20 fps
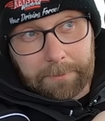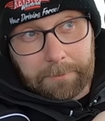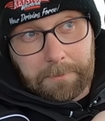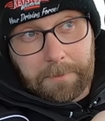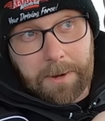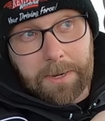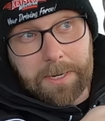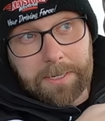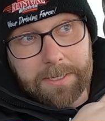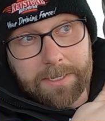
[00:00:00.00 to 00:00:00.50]

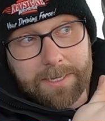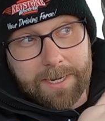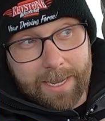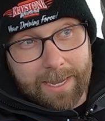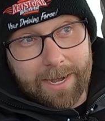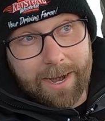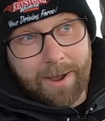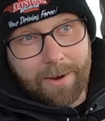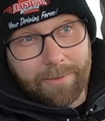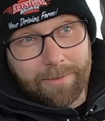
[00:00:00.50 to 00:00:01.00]
We might need to
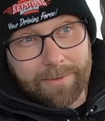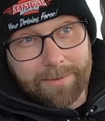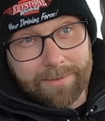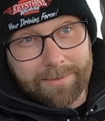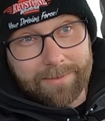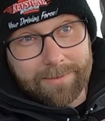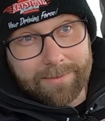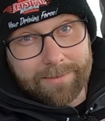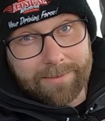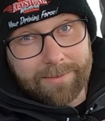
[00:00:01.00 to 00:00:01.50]
dig it out.
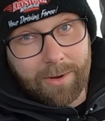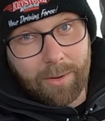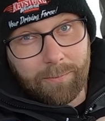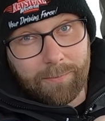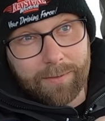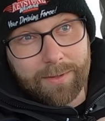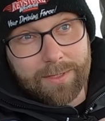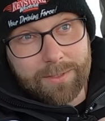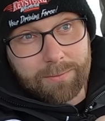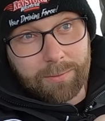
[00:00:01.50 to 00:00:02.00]

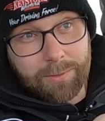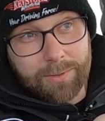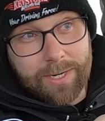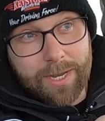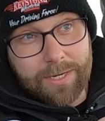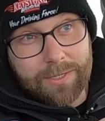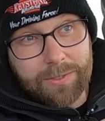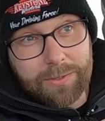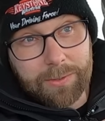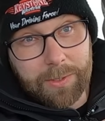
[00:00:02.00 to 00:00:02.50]
Hopefully this won't
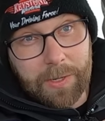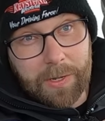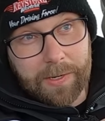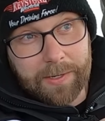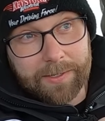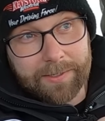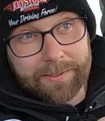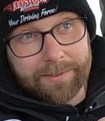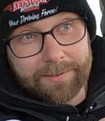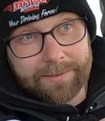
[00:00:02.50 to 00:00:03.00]
take too
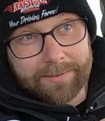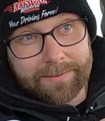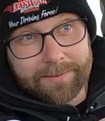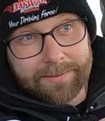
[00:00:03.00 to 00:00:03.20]
long.